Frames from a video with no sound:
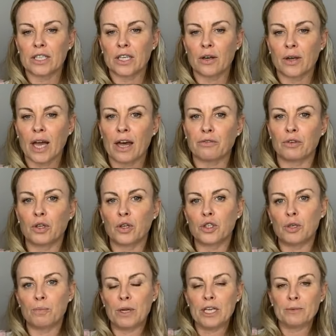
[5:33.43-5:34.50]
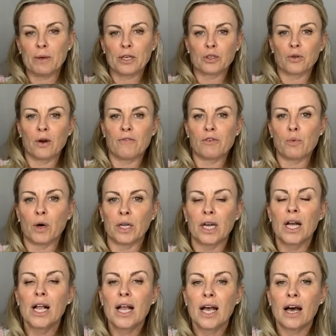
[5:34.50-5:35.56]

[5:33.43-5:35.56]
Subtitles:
So Catherine, could you please make sure everyone